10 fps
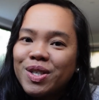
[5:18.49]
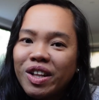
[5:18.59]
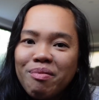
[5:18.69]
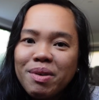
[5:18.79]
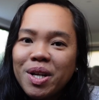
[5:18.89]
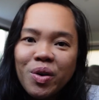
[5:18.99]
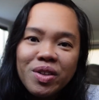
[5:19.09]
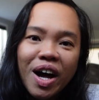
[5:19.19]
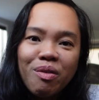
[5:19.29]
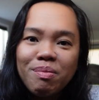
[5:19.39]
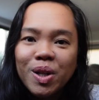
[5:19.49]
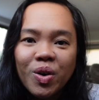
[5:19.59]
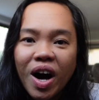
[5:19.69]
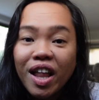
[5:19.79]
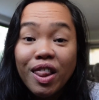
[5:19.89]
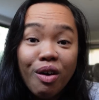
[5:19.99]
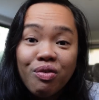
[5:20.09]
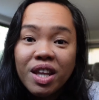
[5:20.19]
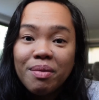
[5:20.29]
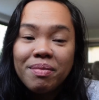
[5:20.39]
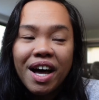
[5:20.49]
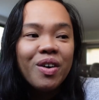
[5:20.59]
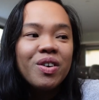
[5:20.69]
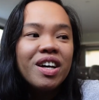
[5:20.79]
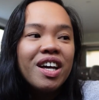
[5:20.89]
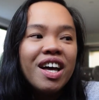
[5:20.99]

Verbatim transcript: So let me know down below. I love them now.